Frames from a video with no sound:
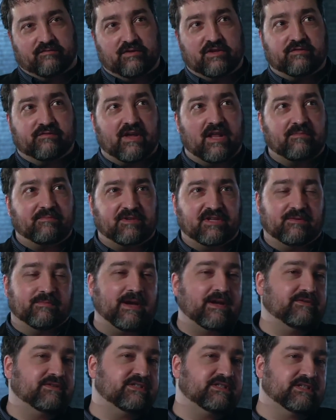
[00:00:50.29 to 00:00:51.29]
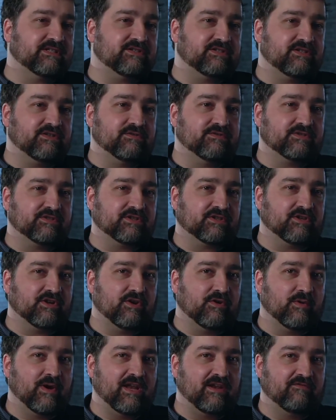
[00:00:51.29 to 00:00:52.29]
We developed it about 6 years
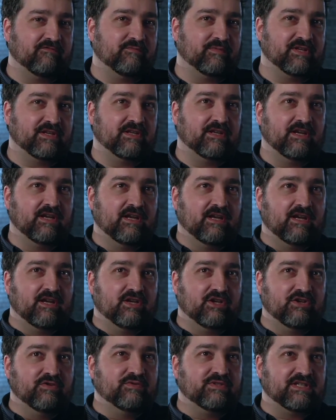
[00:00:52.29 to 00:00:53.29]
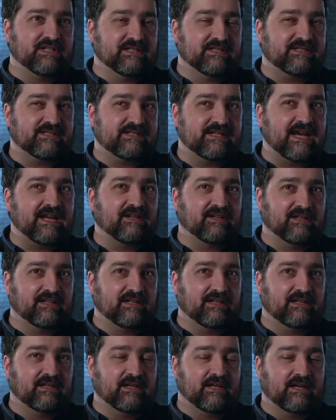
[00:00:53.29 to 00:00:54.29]
ago and have been using it
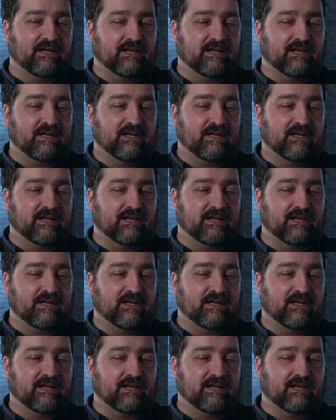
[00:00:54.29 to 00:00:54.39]
steadily,